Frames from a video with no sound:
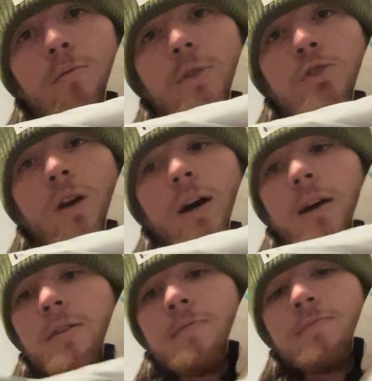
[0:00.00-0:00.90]
me
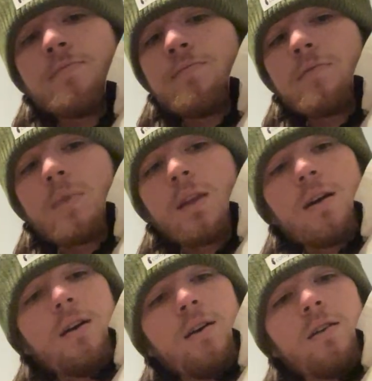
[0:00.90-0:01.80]
dry.
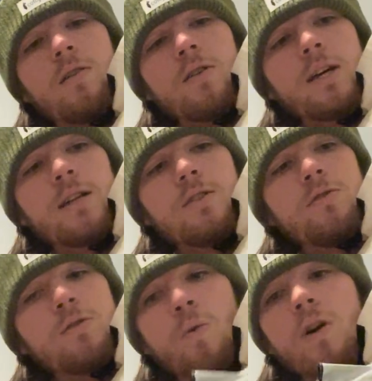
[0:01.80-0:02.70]
Only got to
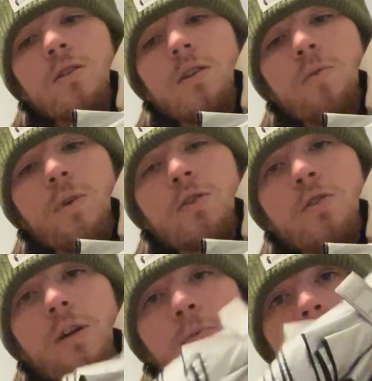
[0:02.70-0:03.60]
use it once on one
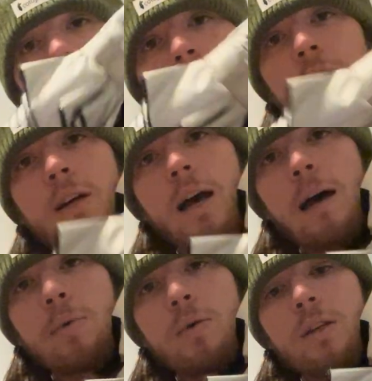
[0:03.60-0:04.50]
trip, but I was very
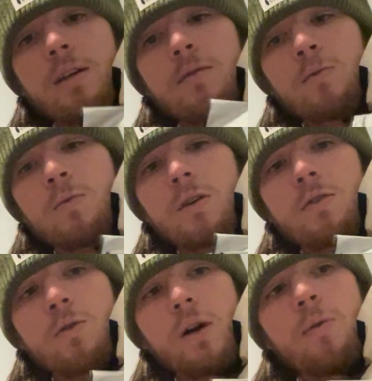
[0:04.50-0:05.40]
happy with it. It worked
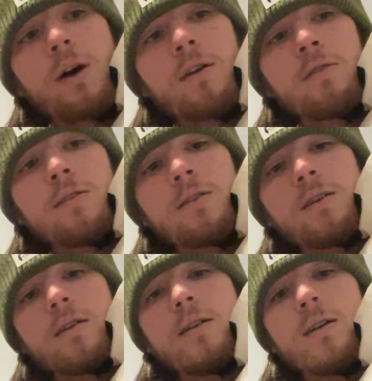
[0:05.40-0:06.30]
quite well.
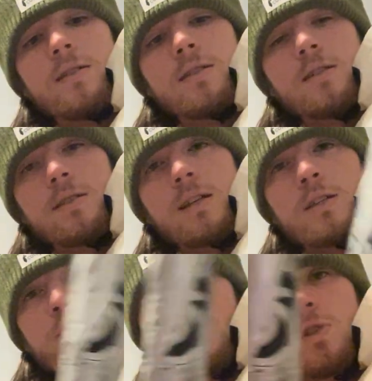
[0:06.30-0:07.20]
That's a 6
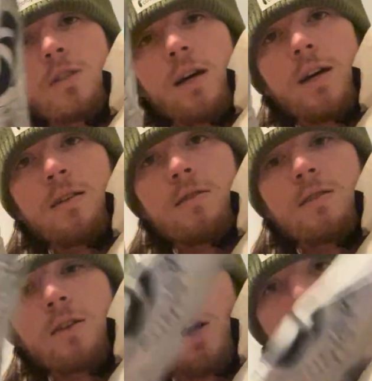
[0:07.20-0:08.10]
Moon Designs
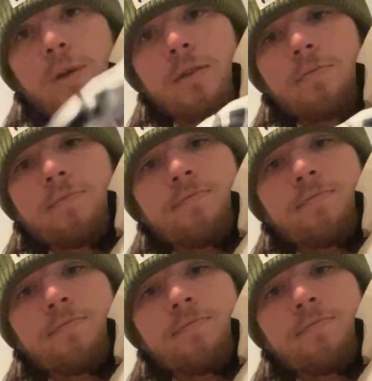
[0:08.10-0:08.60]
carbon.